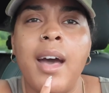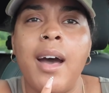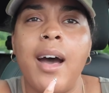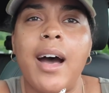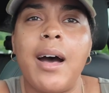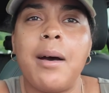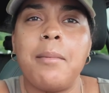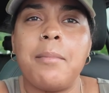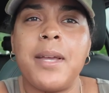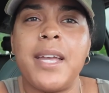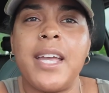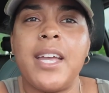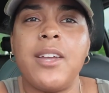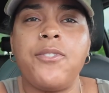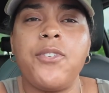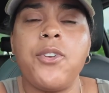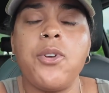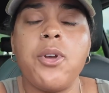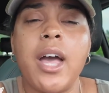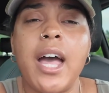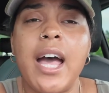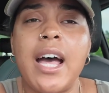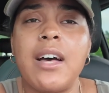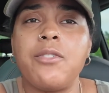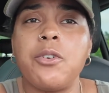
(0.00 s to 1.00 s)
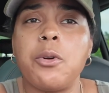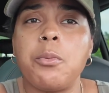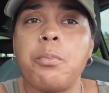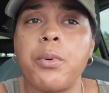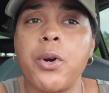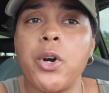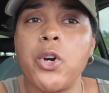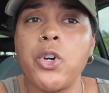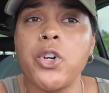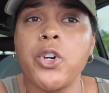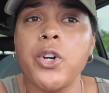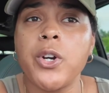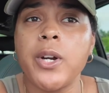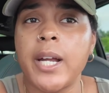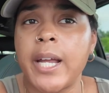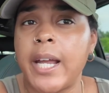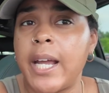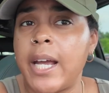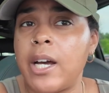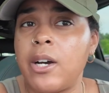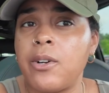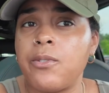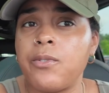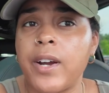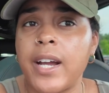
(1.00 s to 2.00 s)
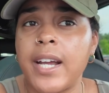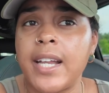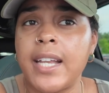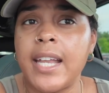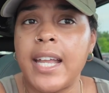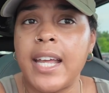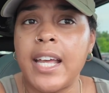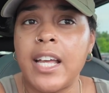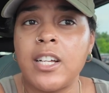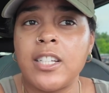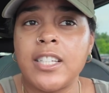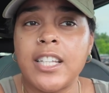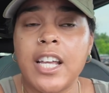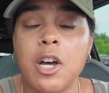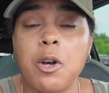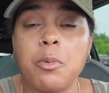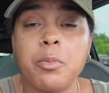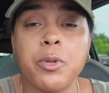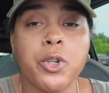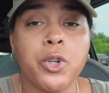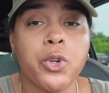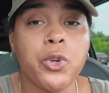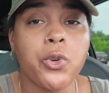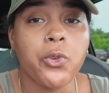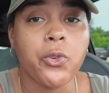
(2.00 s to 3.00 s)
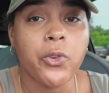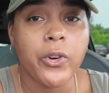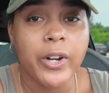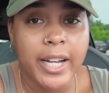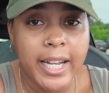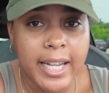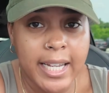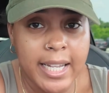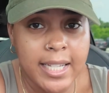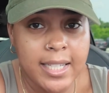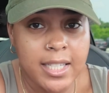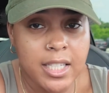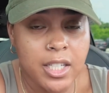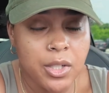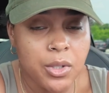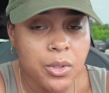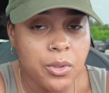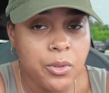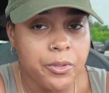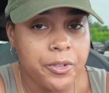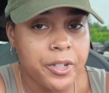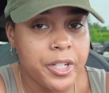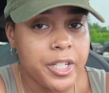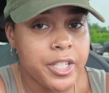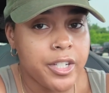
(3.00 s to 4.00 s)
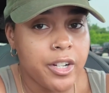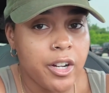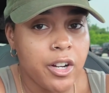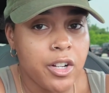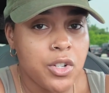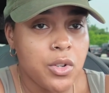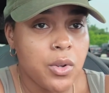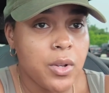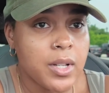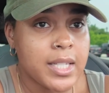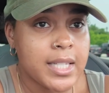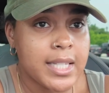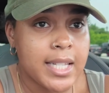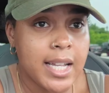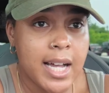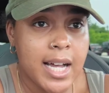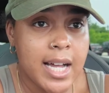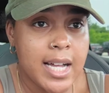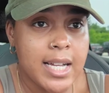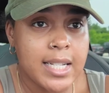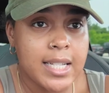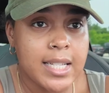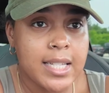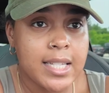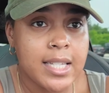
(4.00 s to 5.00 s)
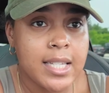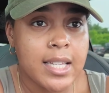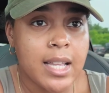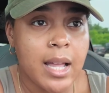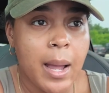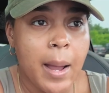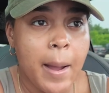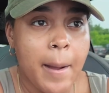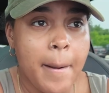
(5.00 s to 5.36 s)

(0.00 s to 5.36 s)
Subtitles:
I mean, if you have a broker account right now, that would be great to do research on stocks.